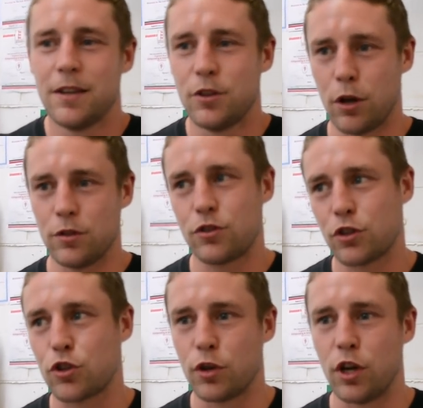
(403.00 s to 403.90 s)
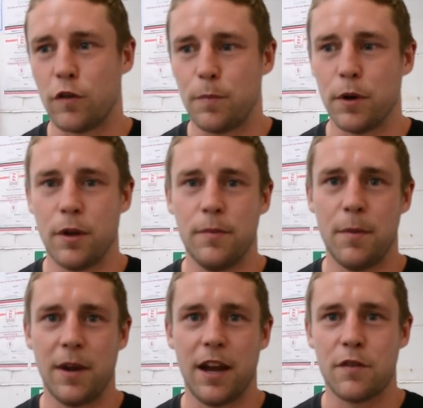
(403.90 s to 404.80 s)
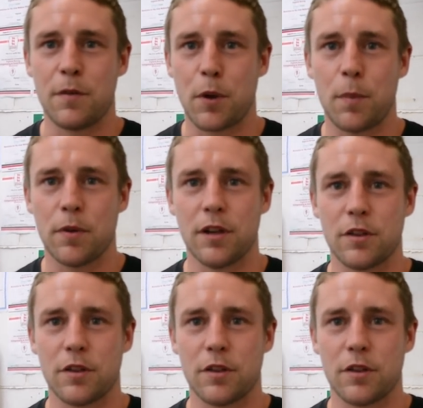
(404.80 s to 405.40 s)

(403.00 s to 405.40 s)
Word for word: not just good enough, but they're, they're behaving properly as